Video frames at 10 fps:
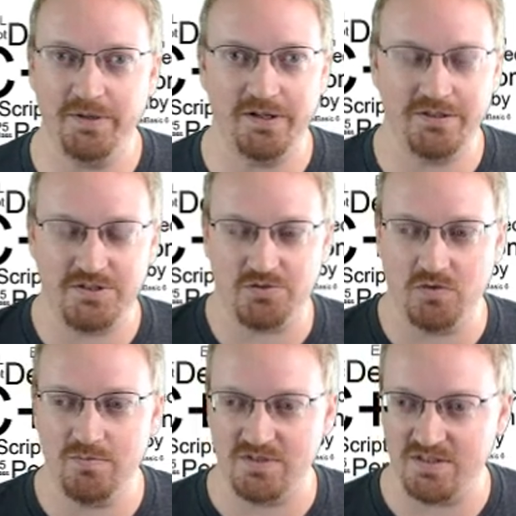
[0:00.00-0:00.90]
on the
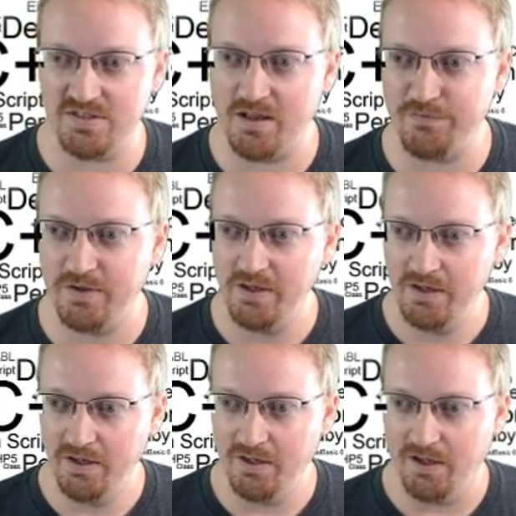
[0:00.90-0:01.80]
streams and stuff.
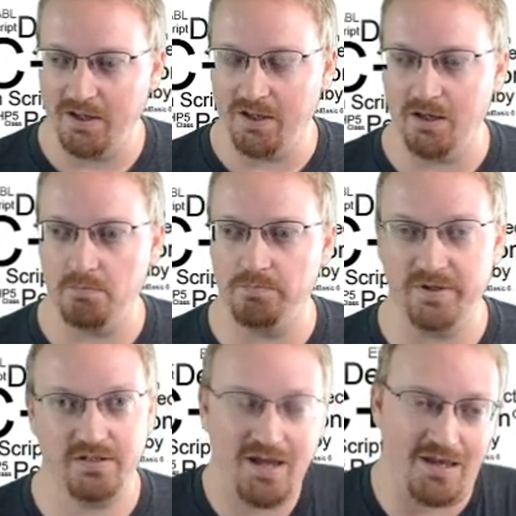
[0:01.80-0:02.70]

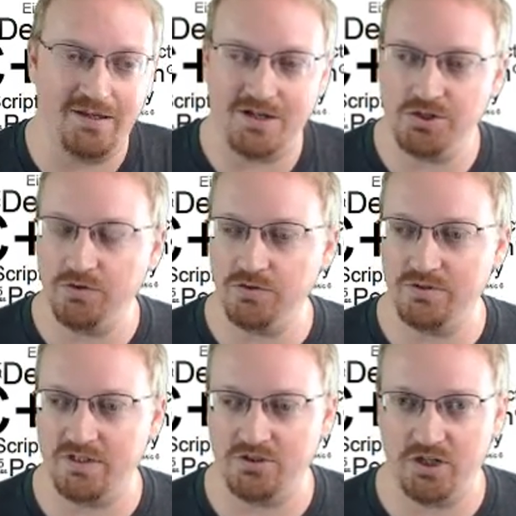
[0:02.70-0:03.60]
But yeah, you guys should go
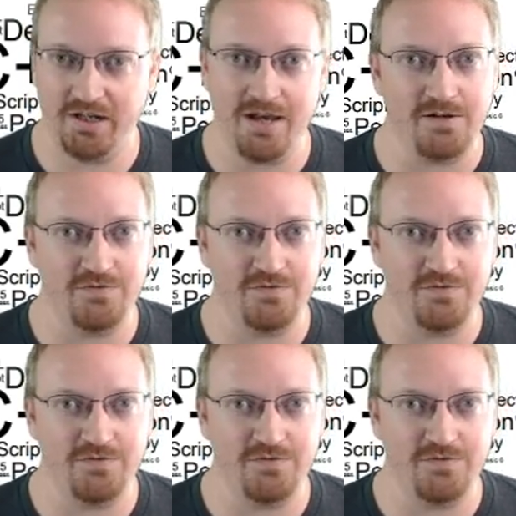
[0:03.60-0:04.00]
check it out.